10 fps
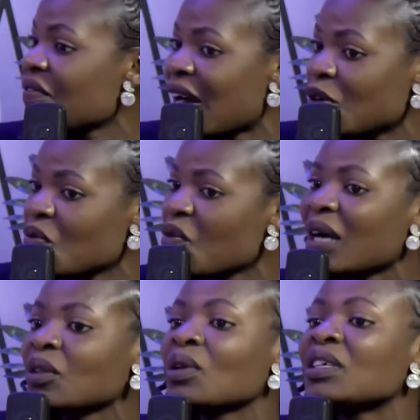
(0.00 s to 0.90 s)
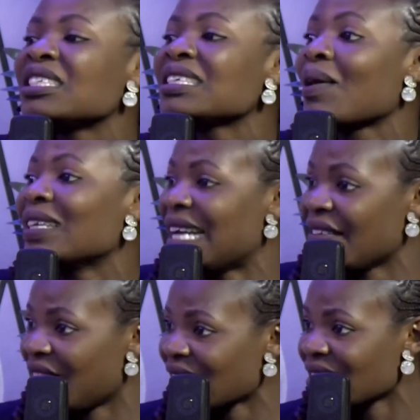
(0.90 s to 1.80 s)
value, for acknowledging our
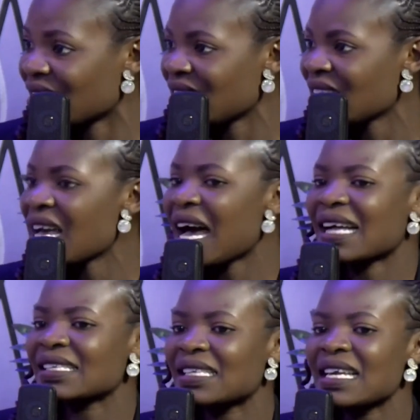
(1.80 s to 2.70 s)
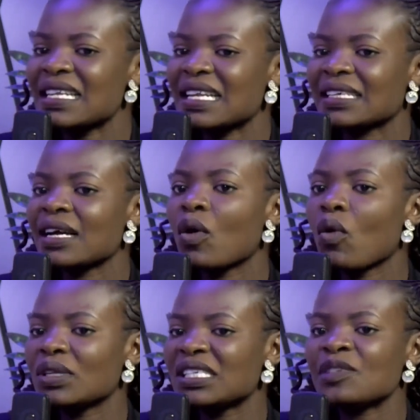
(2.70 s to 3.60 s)
diversity and saying that,
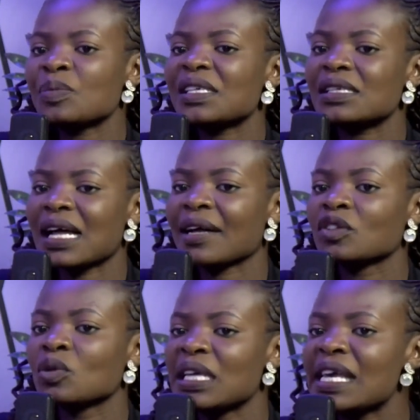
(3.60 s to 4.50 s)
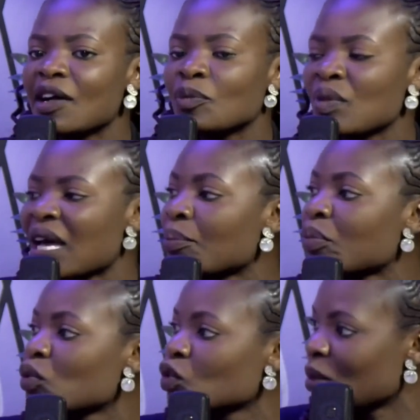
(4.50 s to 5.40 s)
oh, this person actually helped me and
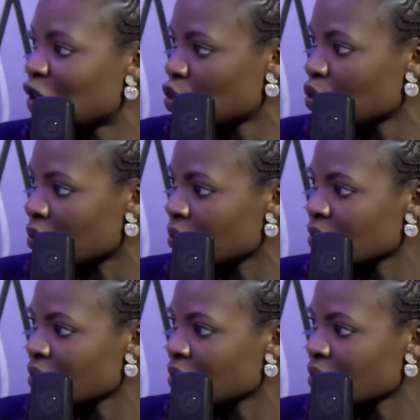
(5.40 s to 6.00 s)
pulled me through.